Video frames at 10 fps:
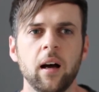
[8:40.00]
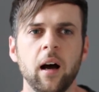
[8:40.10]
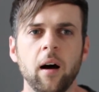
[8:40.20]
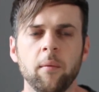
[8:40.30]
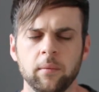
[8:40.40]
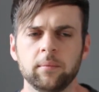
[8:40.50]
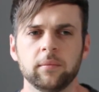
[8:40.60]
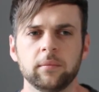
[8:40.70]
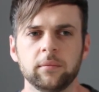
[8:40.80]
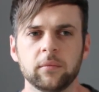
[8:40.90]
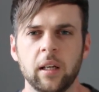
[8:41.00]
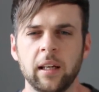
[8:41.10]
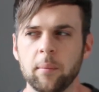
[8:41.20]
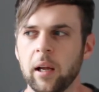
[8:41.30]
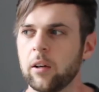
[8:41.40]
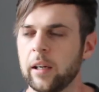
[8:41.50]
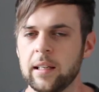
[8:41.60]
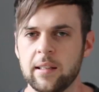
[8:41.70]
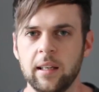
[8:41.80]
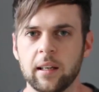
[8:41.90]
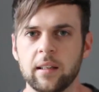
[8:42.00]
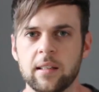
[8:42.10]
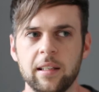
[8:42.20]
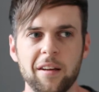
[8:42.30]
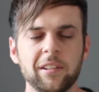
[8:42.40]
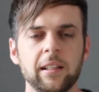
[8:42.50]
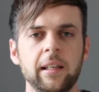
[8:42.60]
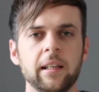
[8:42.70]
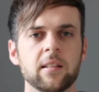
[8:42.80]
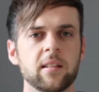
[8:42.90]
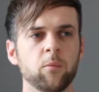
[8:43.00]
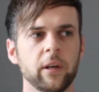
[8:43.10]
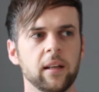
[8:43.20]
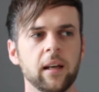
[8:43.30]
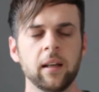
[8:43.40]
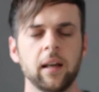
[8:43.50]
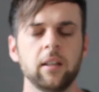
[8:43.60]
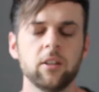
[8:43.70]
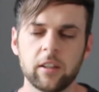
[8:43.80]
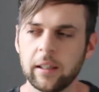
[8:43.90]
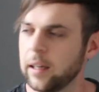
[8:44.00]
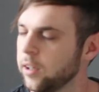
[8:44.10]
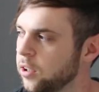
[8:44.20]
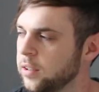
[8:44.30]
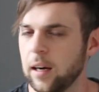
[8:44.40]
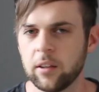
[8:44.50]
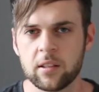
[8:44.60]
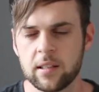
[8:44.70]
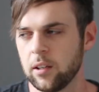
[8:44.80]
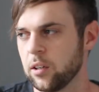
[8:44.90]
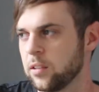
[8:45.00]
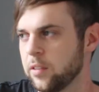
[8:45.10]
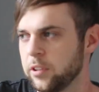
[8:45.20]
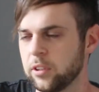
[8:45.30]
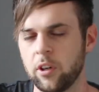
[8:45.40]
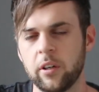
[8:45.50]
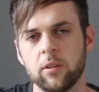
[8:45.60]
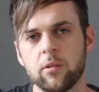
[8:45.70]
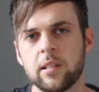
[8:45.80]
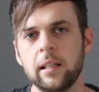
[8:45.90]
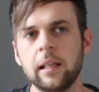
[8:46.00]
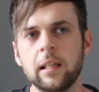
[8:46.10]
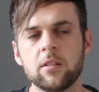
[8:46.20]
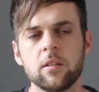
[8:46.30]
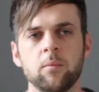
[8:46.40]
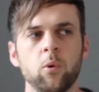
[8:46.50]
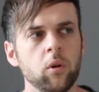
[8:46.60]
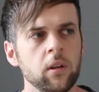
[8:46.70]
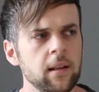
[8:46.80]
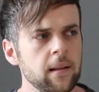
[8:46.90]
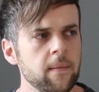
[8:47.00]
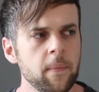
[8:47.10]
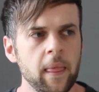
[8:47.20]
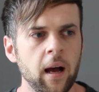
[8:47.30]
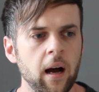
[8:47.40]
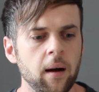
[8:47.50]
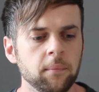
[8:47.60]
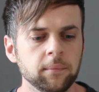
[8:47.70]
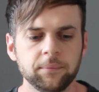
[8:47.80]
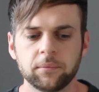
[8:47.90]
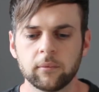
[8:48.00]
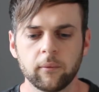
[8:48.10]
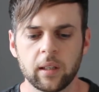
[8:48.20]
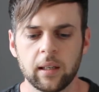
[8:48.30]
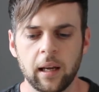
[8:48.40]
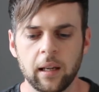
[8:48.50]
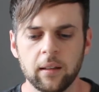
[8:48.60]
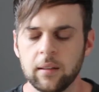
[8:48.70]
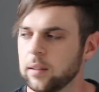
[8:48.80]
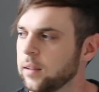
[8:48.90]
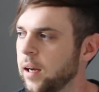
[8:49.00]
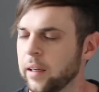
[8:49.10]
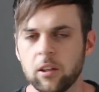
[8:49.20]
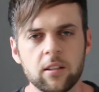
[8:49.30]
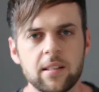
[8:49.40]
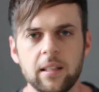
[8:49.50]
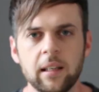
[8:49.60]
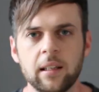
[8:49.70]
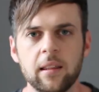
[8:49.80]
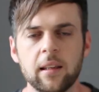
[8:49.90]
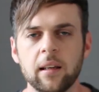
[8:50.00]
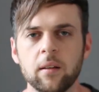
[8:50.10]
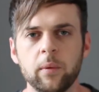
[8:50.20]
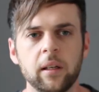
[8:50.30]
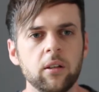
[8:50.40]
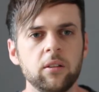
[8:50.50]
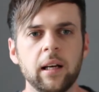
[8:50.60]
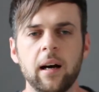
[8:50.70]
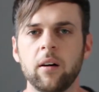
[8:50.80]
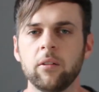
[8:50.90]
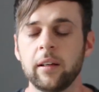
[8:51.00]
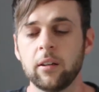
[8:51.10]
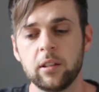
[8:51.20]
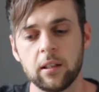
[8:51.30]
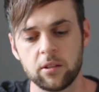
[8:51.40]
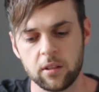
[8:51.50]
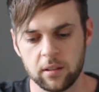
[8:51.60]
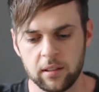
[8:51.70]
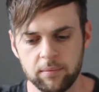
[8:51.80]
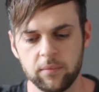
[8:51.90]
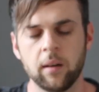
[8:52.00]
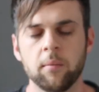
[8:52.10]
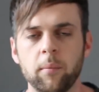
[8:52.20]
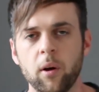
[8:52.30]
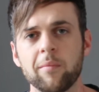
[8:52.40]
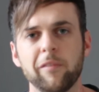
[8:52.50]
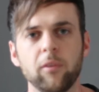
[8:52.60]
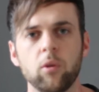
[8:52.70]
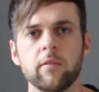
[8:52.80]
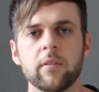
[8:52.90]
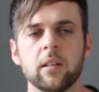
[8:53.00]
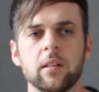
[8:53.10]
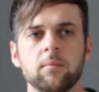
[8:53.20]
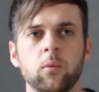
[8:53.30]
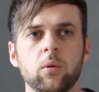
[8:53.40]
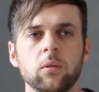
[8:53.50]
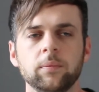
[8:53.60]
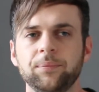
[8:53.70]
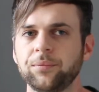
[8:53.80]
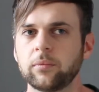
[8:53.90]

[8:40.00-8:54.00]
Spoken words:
And I'm like, okay, it's here. It's definitely here somewhere. And I look and I go down because there are different corridors leading into the mall. And I can't see anything. I go down to the bottom floor of the mall.